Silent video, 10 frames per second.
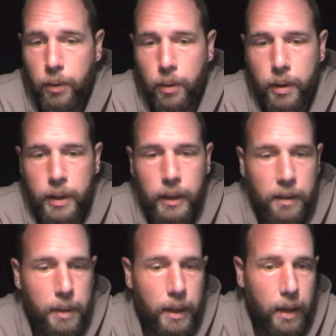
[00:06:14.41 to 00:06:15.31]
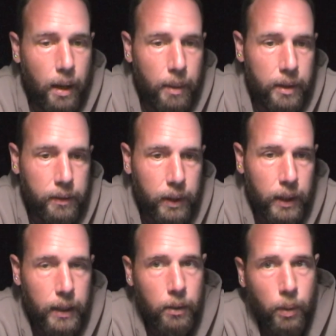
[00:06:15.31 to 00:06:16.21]
or you can leave me a comment of a
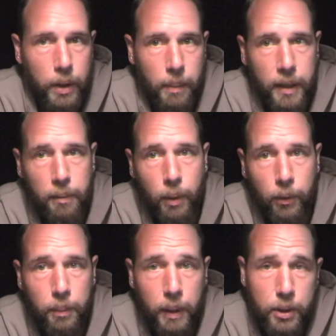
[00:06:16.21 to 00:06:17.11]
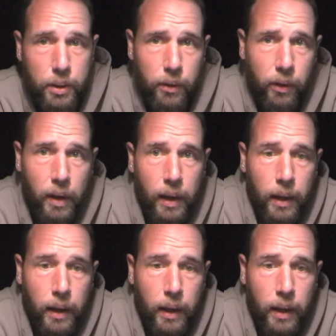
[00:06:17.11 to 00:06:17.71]
link of where you might have posted pictures.